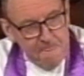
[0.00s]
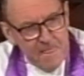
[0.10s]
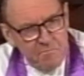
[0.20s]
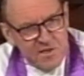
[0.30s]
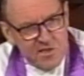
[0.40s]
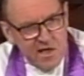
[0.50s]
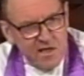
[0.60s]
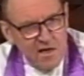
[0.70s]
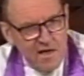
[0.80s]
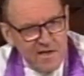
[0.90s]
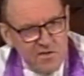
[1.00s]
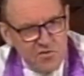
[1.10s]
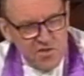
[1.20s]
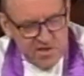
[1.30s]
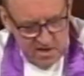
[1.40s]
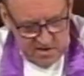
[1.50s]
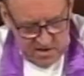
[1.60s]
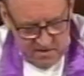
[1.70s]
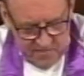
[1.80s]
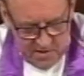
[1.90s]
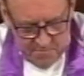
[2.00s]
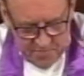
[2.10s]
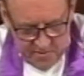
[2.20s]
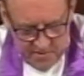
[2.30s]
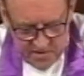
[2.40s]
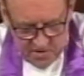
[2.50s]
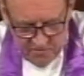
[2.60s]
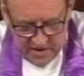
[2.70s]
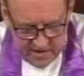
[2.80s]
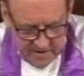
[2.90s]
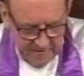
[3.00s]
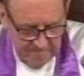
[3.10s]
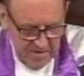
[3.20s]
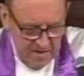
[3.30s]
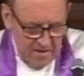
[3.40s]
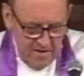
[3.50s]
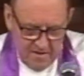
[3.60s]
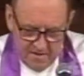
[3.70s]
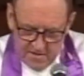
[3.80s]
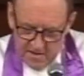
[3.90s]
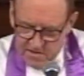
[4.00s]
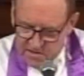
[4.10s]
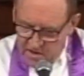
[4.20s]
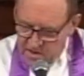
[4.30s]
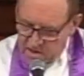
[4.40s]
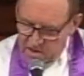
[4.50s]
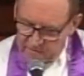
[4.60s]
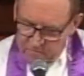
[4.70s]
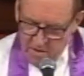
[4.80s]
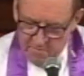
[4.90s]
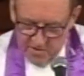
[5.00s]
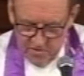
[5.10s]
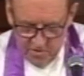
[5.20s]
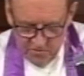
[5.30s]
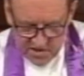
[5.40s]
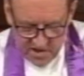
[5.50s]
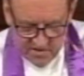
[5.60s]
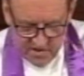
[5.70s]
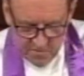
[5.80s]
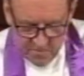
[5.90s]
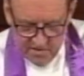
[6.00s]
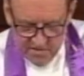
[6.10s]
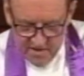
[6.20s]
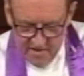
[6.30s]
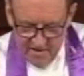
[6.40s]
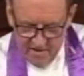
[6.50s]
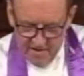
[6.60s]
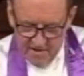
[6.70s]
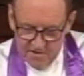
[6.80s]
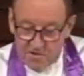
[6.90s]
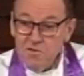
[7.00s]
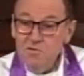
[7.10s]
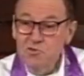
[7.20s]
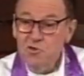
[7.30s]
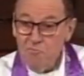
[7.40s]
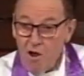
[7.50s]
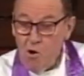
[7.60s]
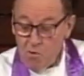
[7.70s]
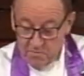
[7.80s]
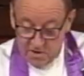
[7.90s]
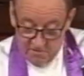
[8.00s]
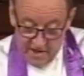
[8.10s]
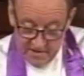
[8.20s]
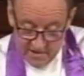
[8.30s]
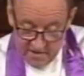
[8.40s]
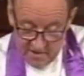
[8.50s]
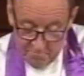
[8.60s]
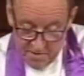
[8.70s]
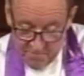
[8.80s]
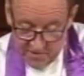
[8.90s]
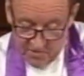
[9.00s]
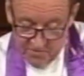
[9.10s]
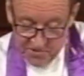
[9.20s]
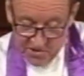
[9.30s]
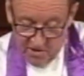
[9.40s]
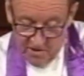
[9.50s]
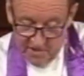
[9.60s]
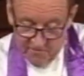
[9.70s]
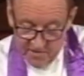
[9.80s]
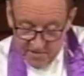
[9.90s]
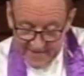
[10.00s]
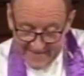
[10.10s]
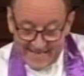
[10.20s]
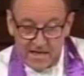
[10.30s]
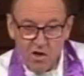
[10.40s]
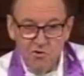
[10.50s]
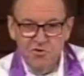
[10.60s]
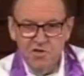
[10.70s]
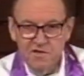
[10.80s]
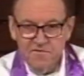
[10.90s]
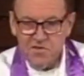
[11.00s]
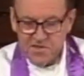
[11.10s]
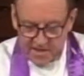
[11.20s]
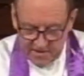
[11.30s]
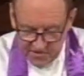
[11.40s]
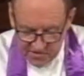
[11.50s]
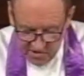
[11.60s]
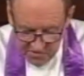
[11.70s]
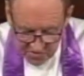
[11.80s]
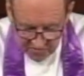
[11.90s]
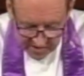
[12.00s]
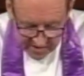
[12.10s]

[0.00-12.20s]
particularly in the study of Hebrew and Greek. The circle of women who studied with Jerome, a great biblical scholar and theologian of the 2nd century,